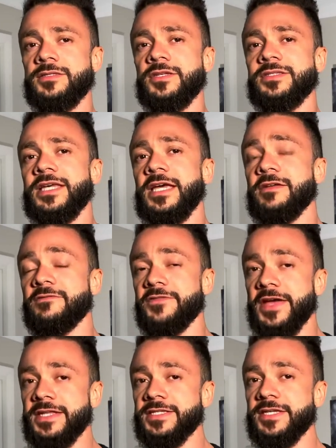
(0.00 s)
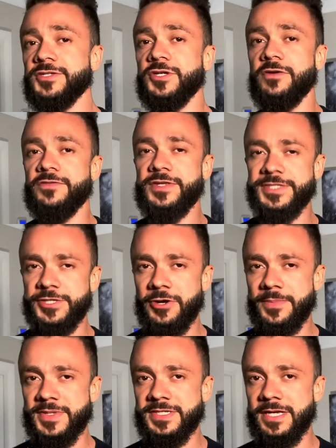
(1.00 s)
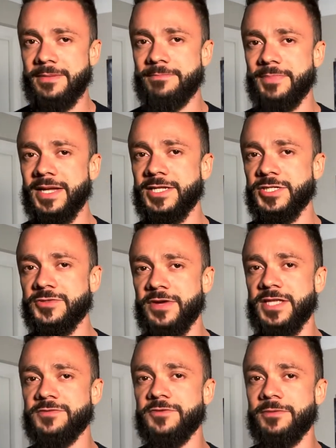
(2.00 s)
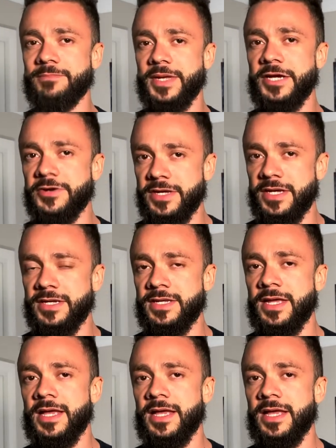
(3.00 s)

to take advantage of the 0% balance transfer period